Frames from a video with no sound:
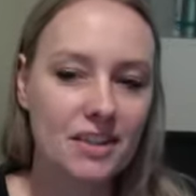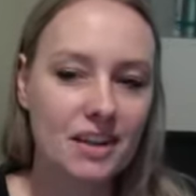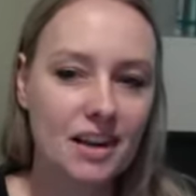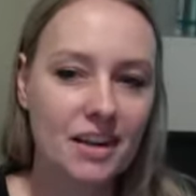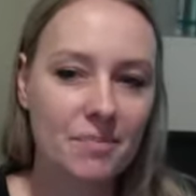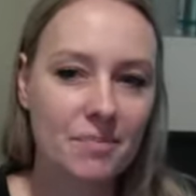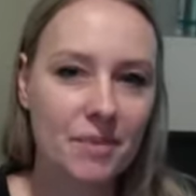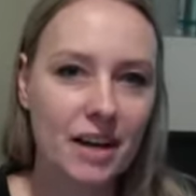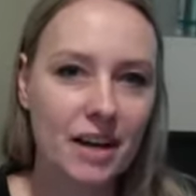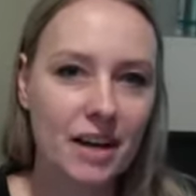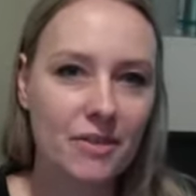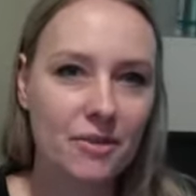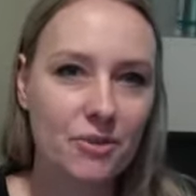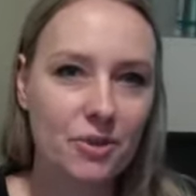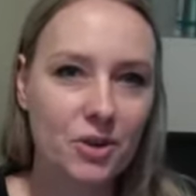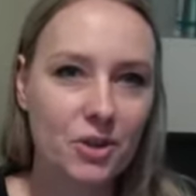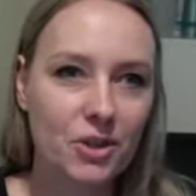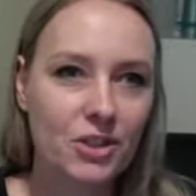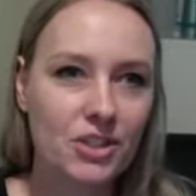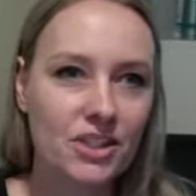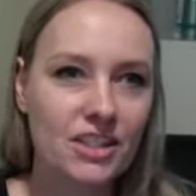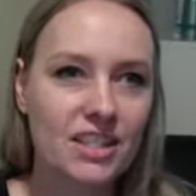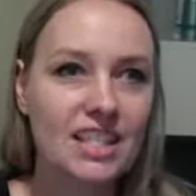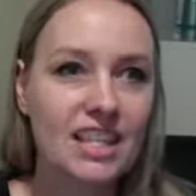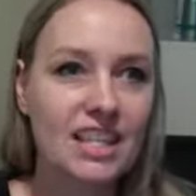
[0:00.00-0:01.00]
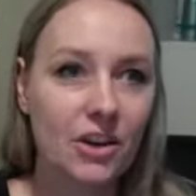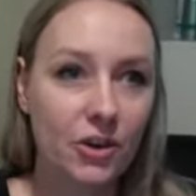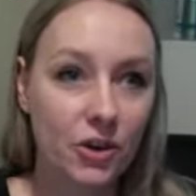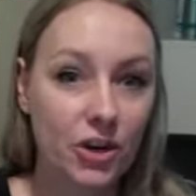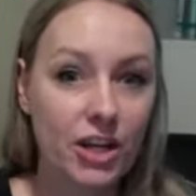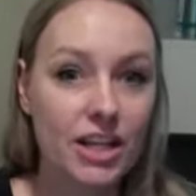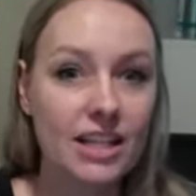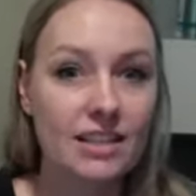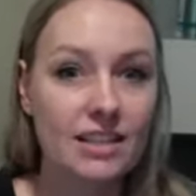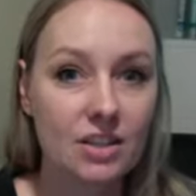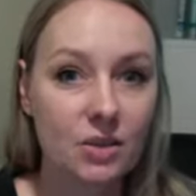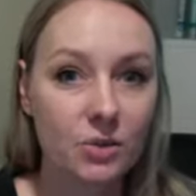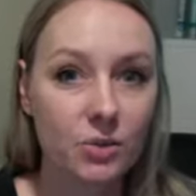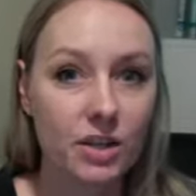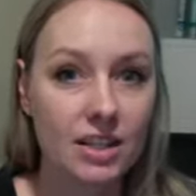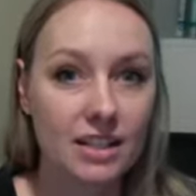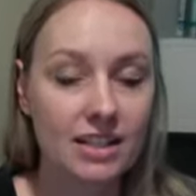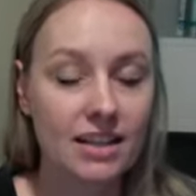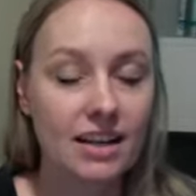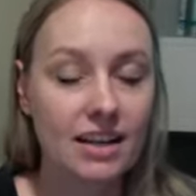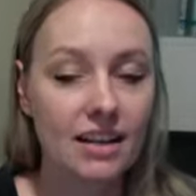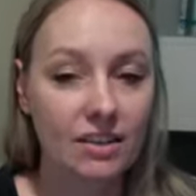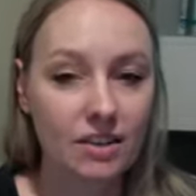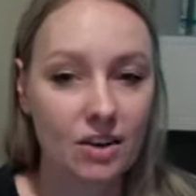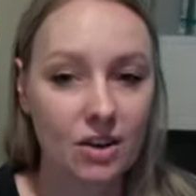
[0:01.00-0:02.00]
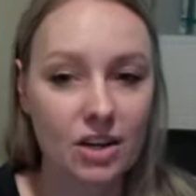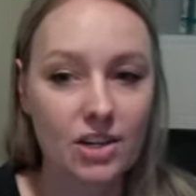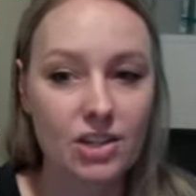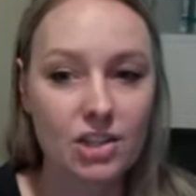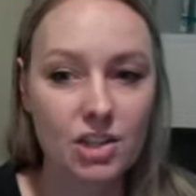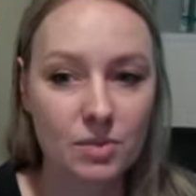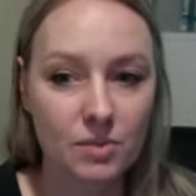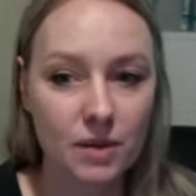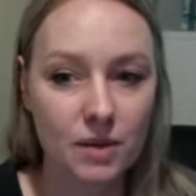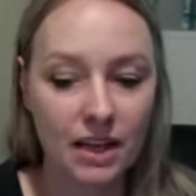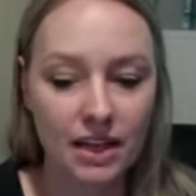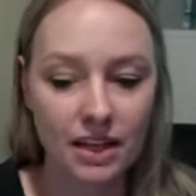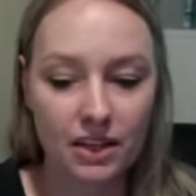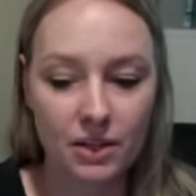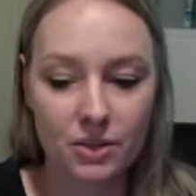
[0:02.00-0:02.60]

my first series, the reason I launched my